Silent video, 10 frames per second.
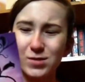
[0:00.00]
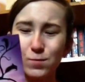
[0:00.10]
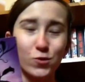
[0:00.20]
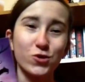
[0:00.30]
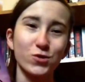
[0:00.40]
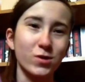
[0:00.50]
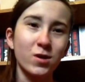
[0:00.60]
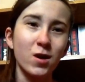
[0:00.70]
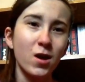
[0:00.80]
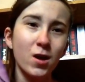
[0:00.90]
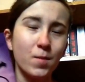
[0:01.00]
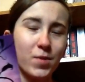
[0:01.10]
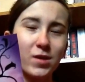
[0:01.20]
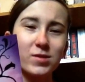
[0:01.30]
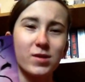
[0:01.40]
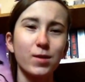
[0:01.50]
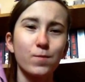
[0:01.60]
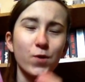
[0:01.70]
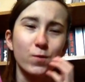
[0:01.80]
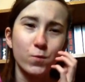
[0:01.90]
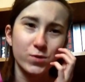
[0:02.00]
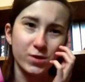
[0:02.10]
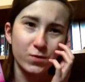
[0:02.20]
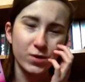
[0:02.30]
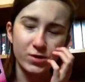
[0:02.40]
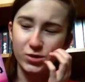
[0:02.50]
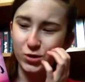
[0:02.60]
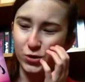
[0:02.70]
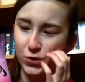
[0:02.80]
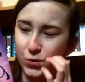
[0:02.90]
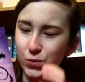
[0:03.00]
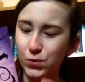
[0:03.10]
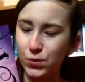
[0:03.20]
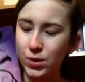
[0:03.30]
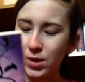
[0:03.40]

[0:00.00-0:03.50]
I'm not sure, but this is like a prequel series to